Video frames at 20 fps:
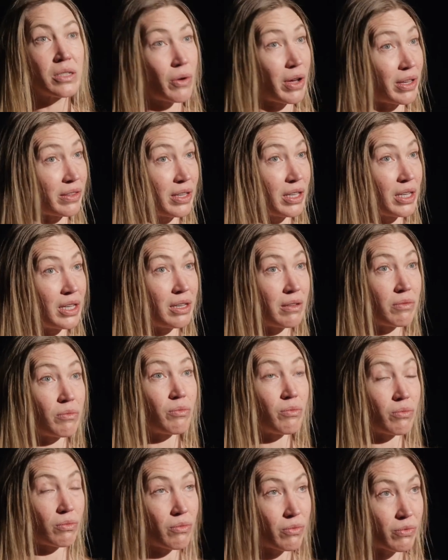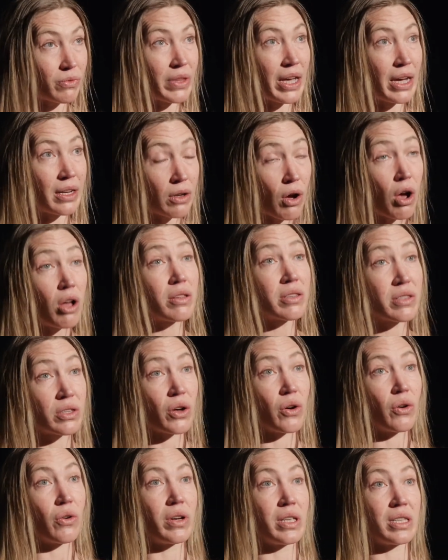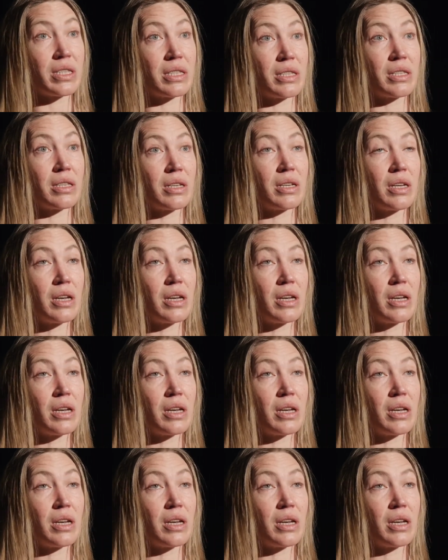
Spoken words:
I think that also is